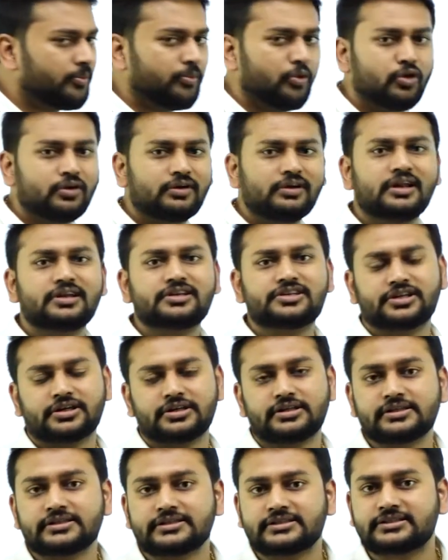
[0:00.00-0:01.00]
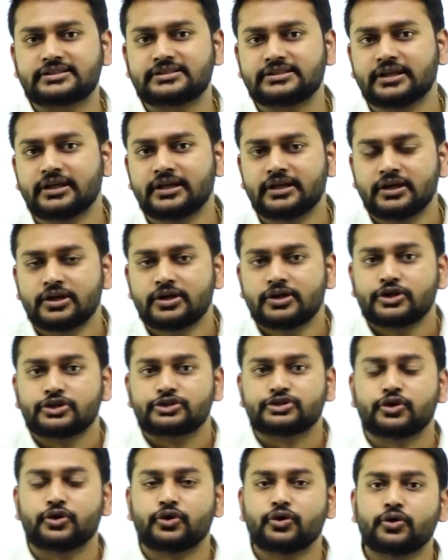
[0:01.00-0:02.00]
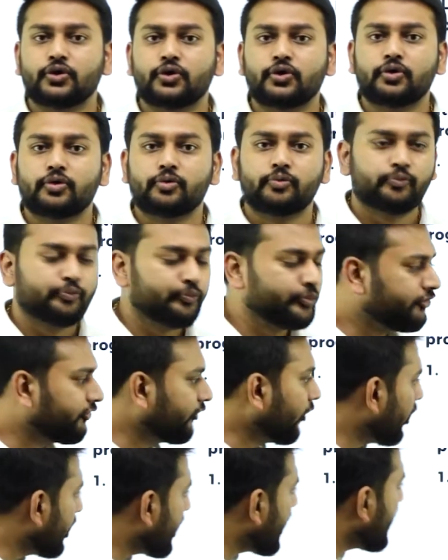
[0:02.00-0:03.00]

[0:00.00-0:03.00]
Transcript: about literals. So before